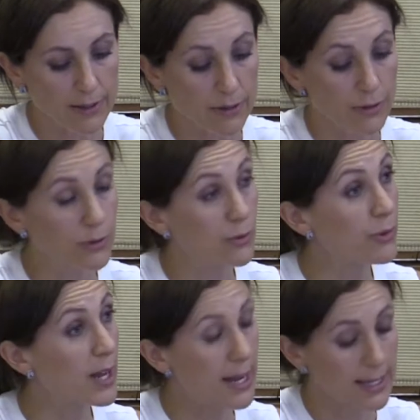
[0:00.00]
through to
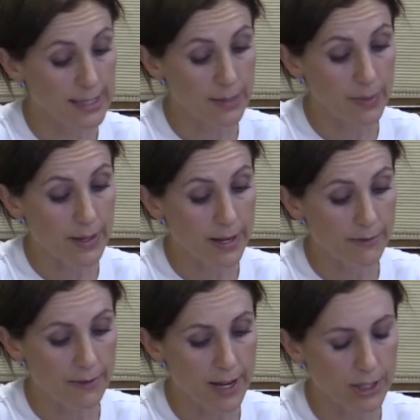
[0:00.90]
realized CPI
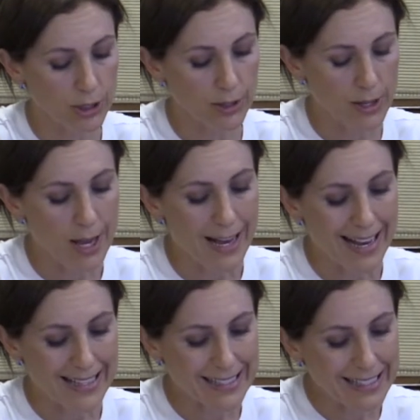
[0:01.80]
inflation,
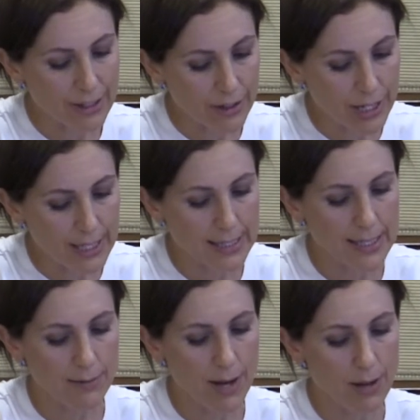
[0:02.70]
has increased
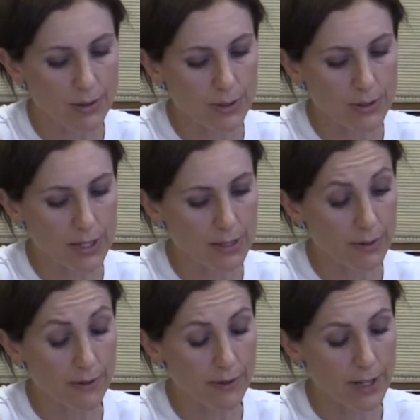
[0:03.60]
some households'
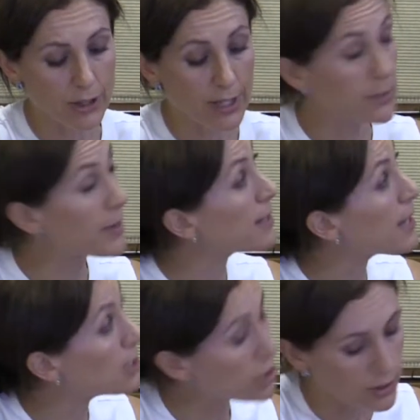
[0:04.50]
inflation
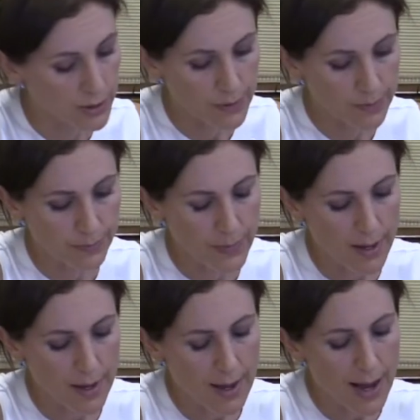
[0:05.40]
expectations.
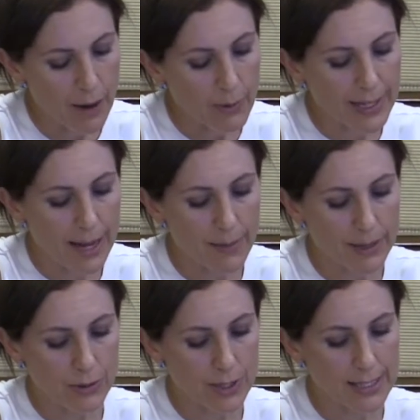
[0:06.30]
I will come
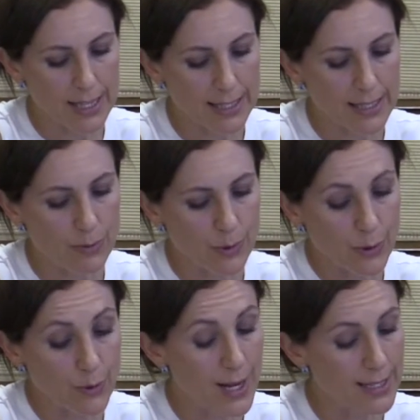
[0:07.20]
back to discuss a more
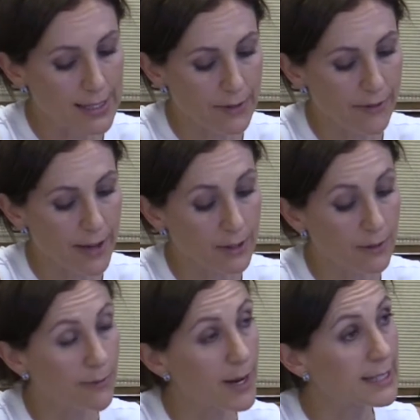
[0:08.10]
nuanced effect
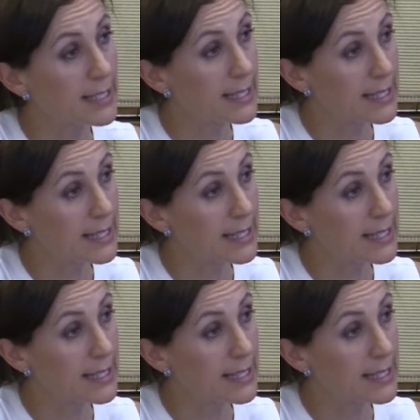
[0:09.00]
of Brexit